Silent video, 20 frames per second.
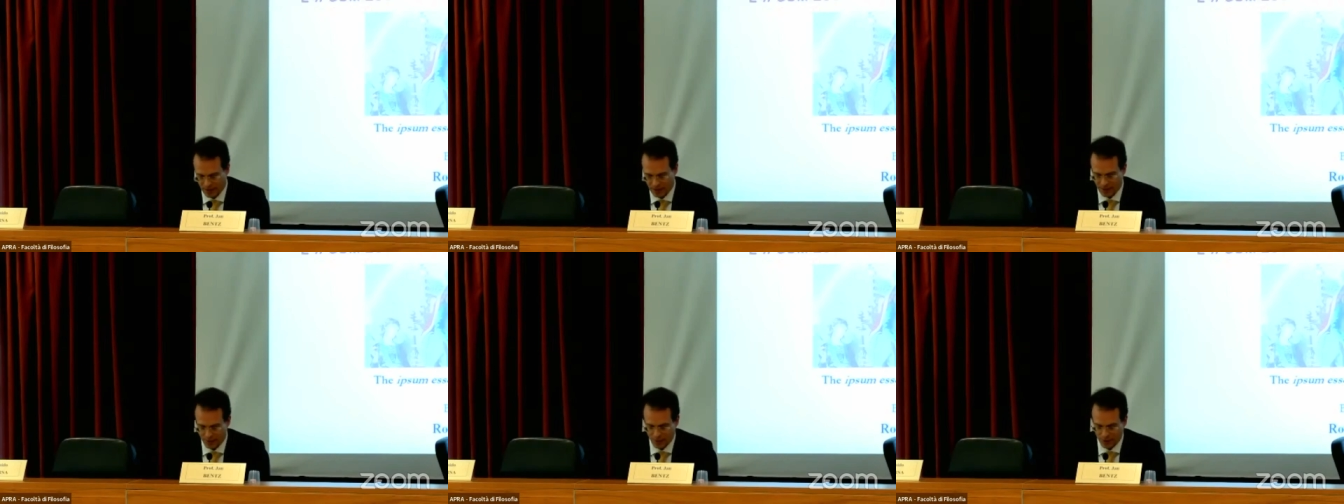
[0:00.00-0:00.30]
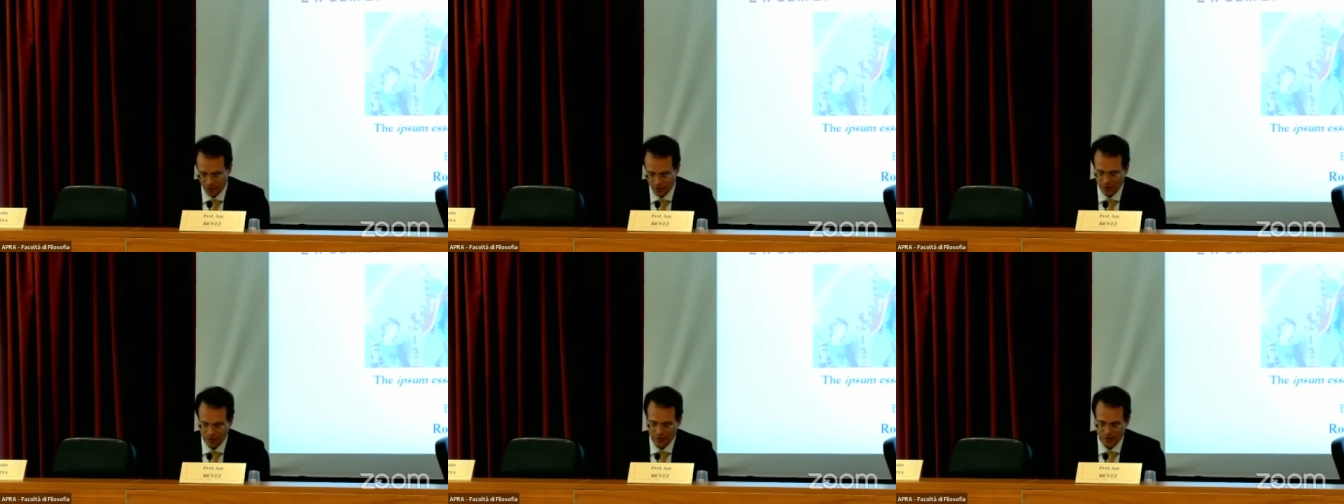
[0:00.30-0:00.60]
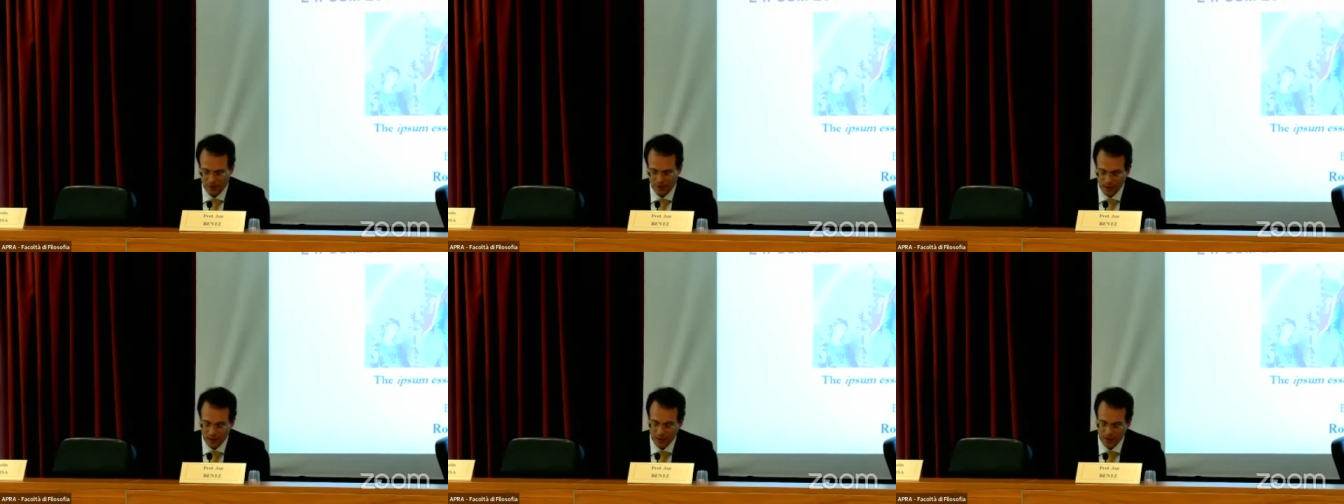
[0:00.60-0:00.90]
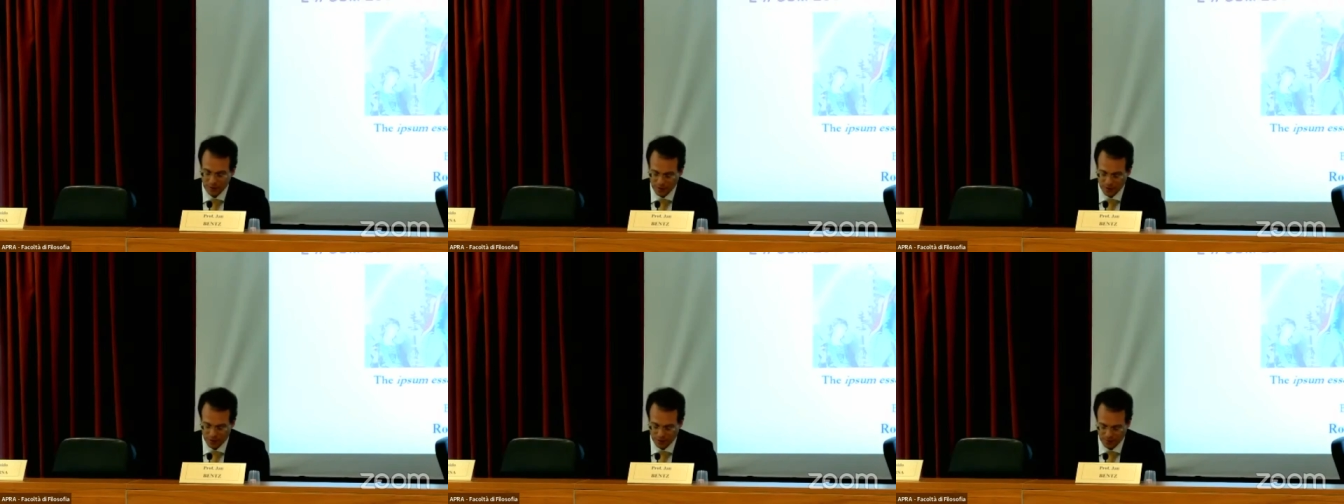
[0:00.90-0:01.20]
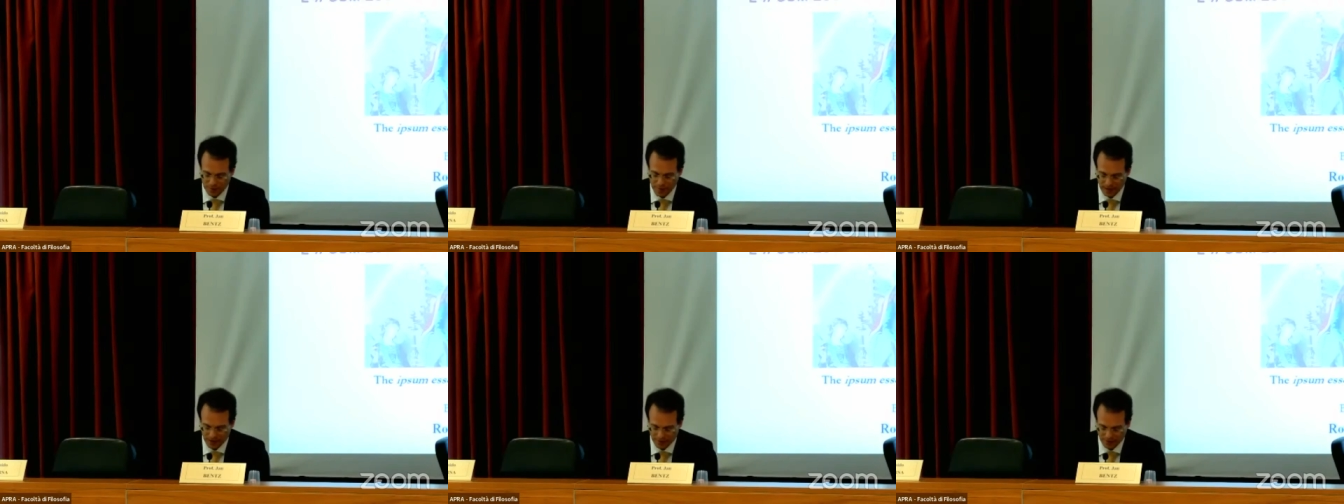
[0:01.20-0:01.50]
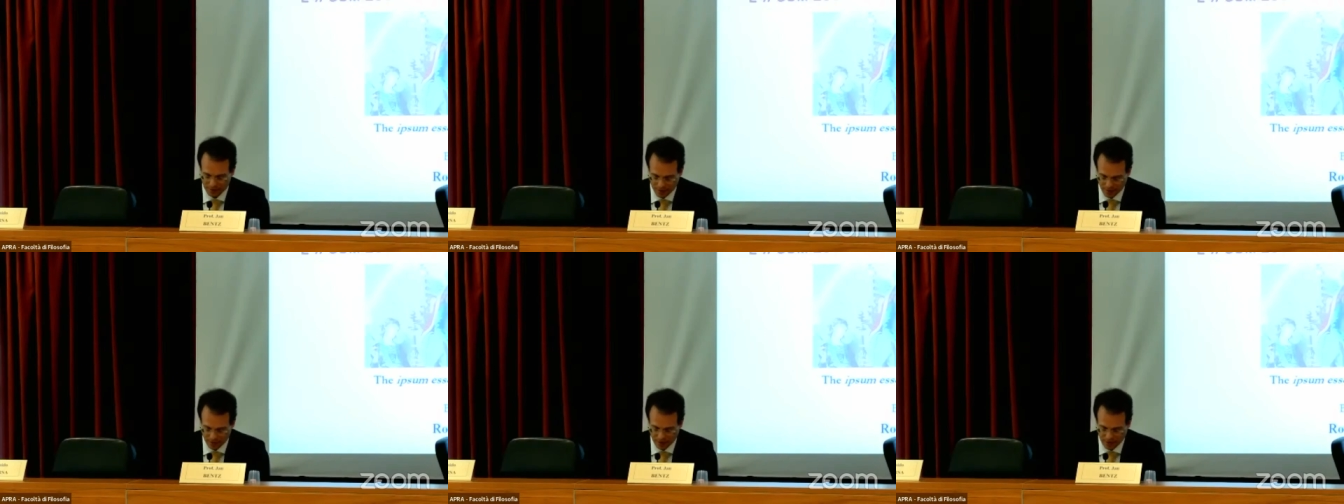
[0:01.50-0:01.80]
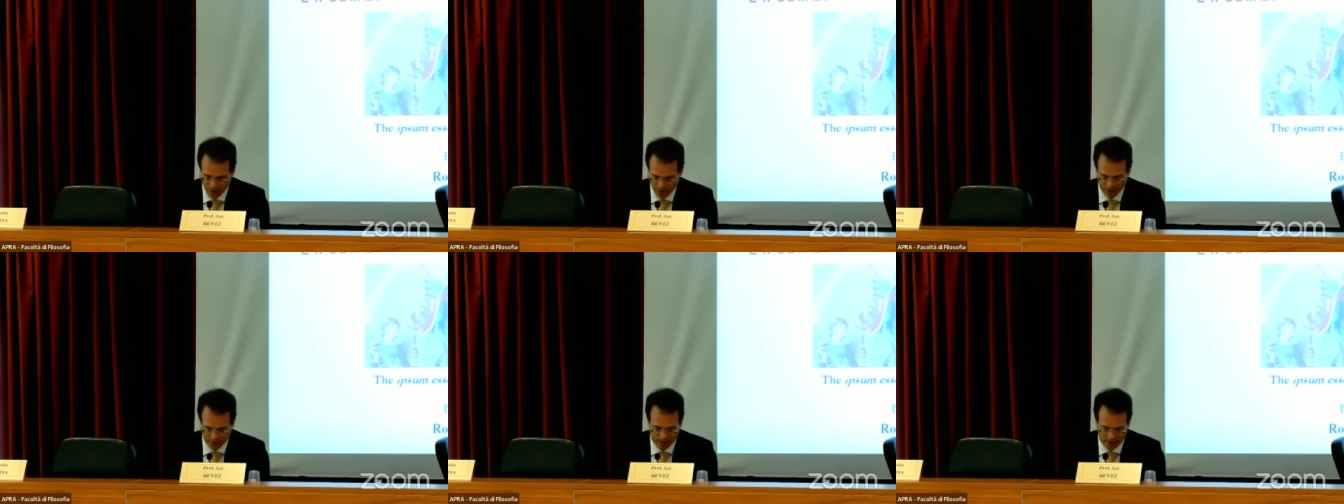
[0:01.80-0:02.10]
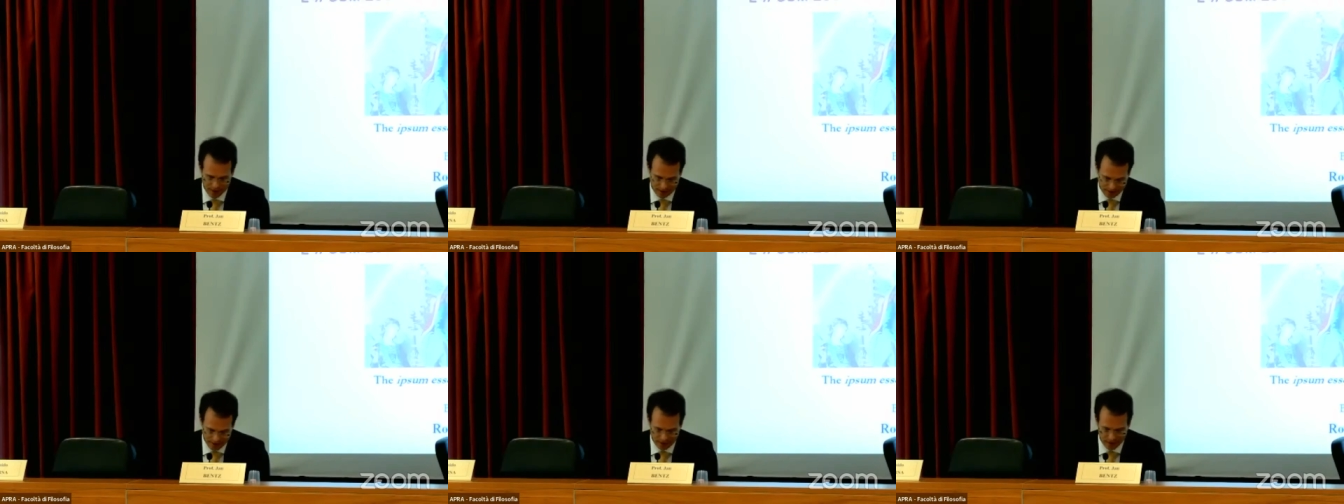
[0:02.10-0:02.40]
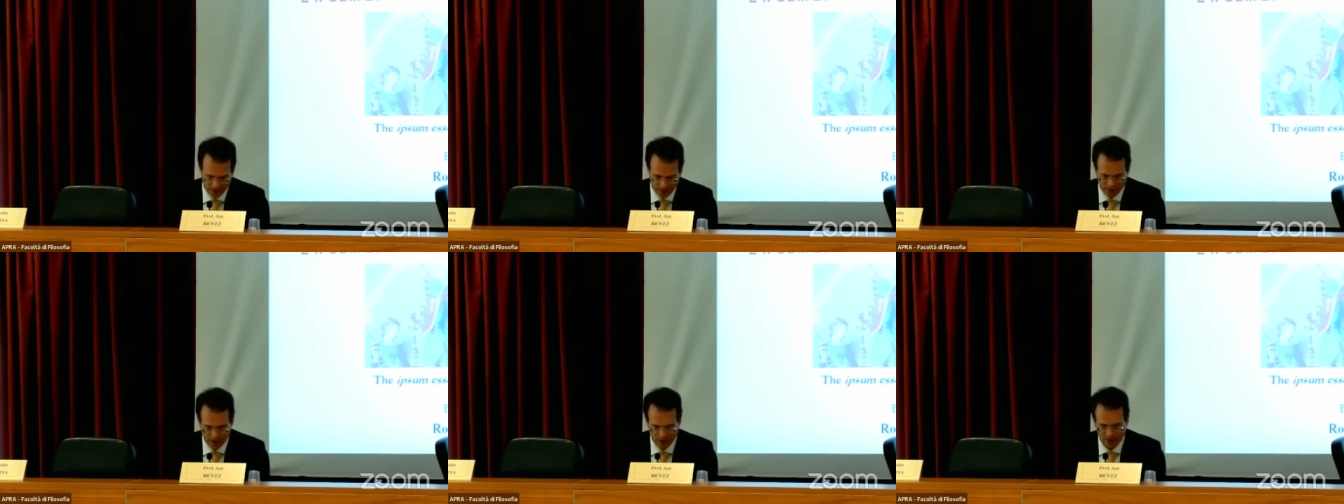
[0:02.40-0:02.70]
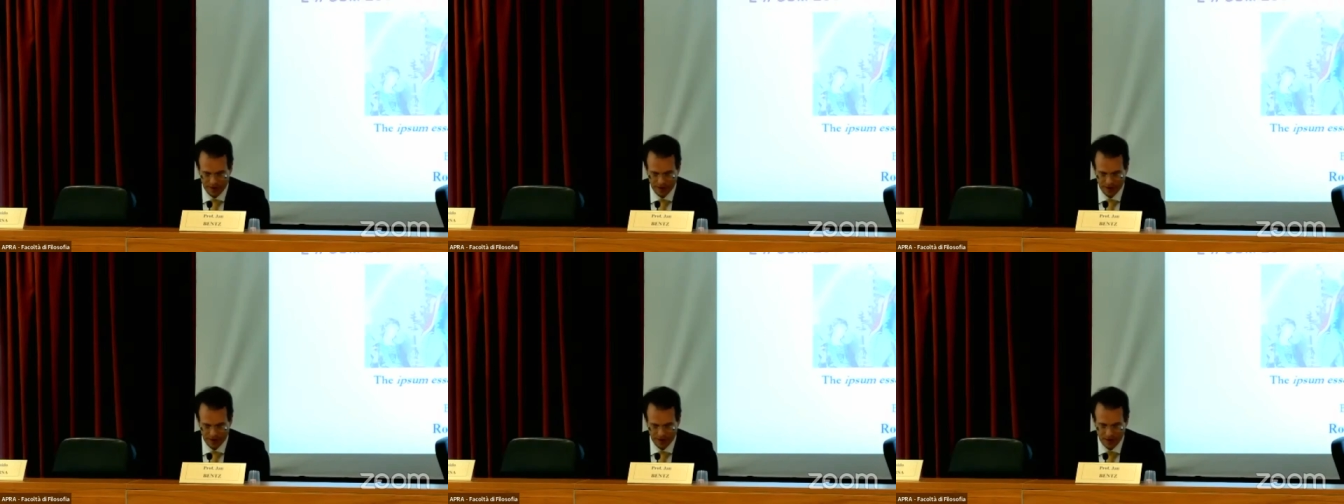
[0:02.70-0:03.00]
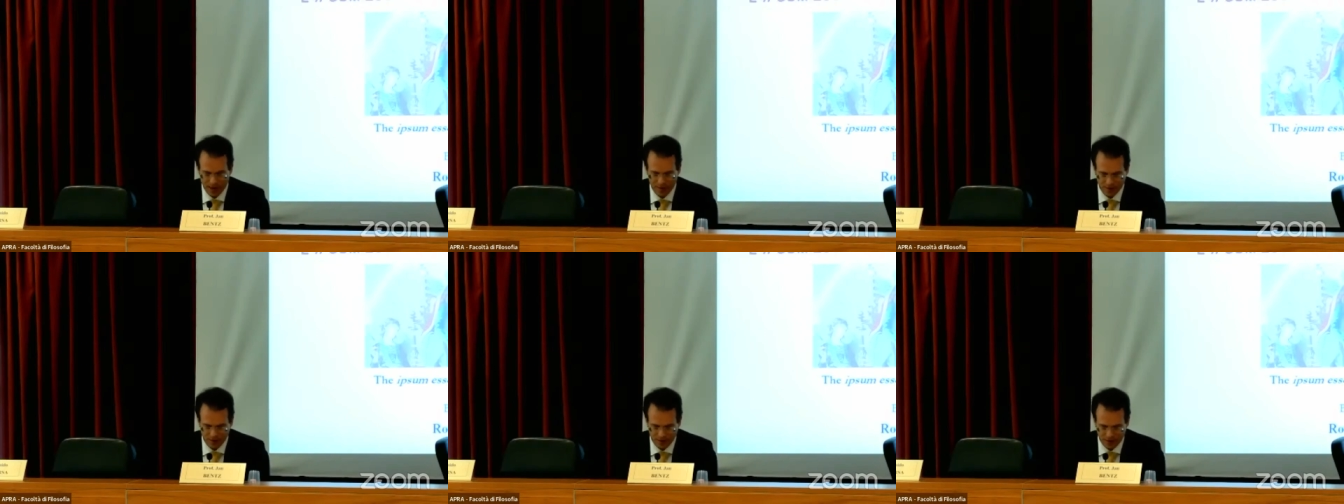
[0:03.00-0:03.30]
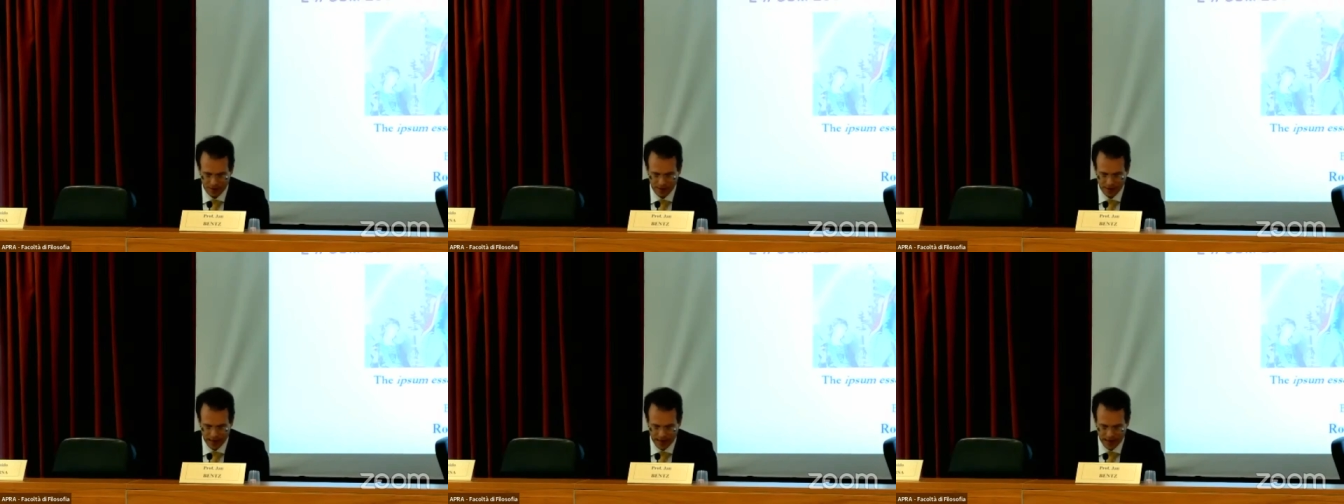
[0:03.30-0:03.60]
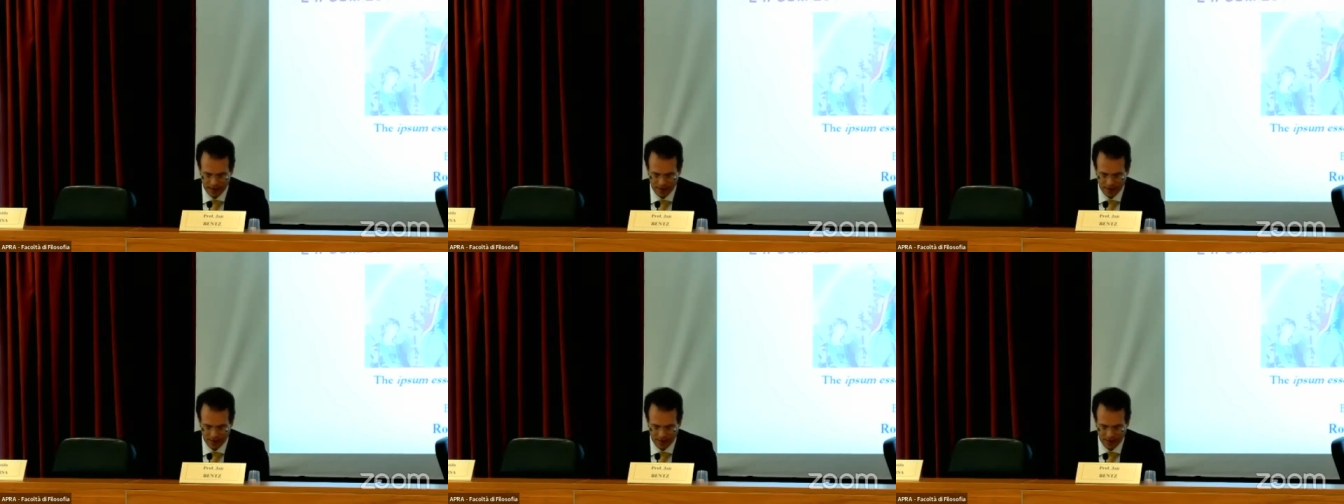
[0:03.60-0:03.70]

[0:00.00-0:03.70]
Siewerth conceives of metaphysics, as Aristotle and Thomas did,